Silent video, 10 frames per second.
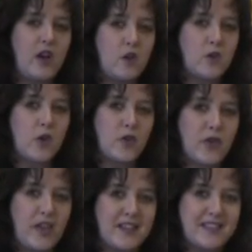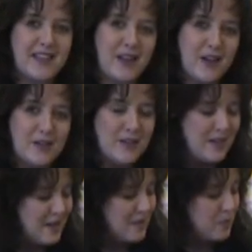Velcro things here
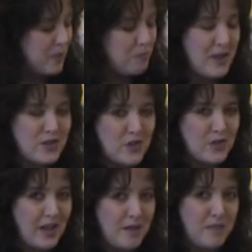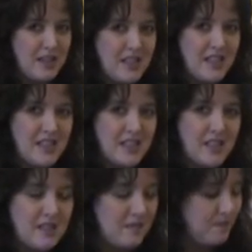with pictures on them that the kids
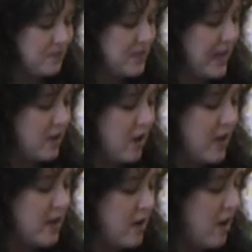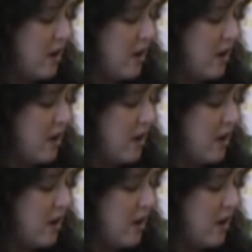can take on and